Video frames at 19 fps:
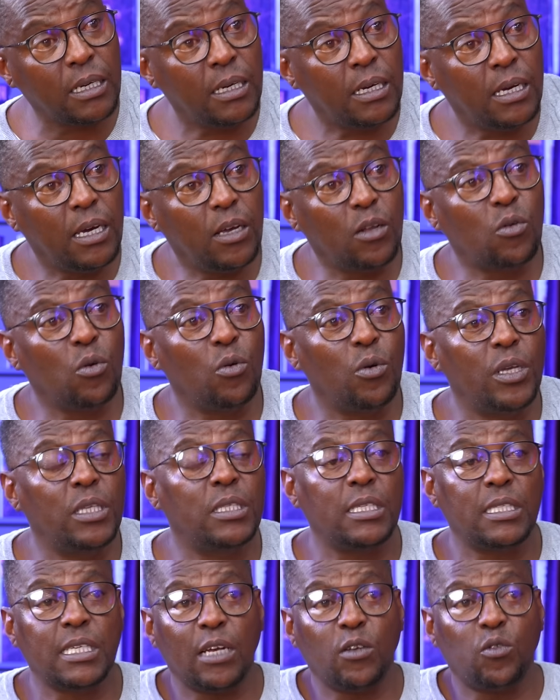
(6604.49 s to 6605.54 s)

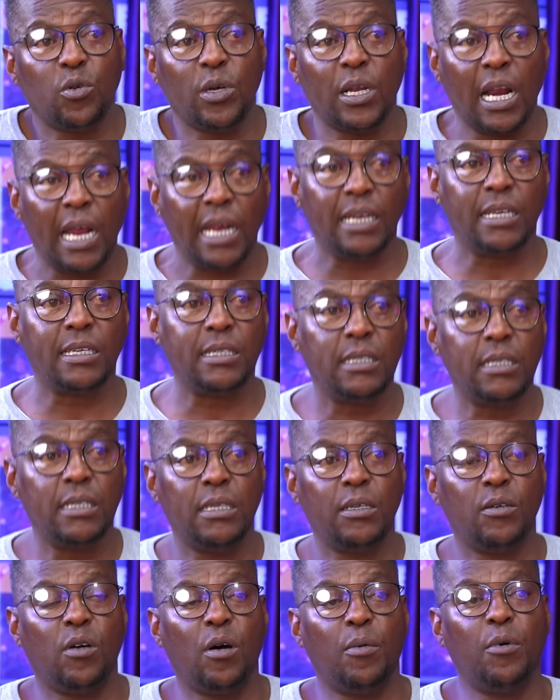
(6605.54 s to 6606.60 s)
Right.
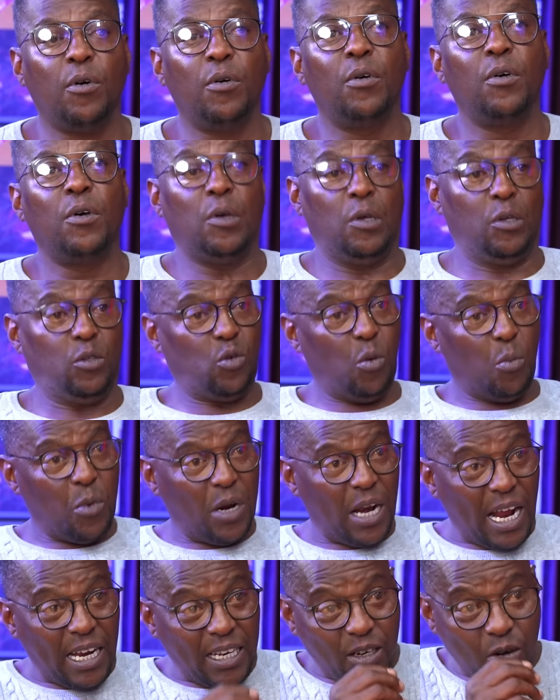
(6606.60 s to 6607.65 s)
So
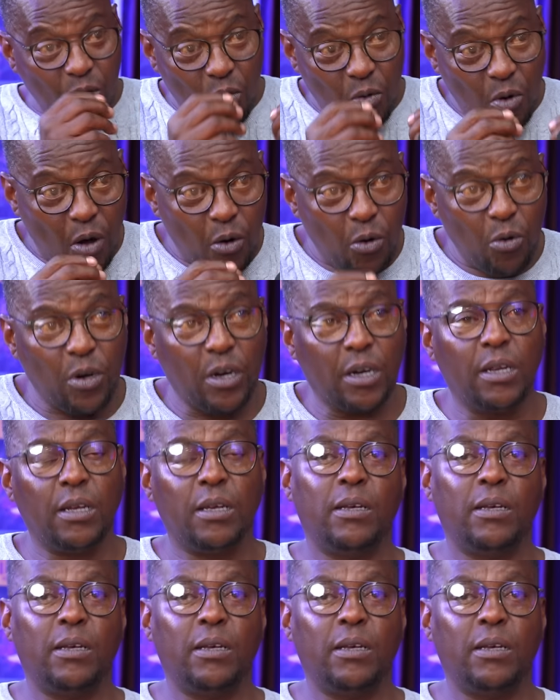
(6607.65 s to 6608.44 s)
munati owa hor.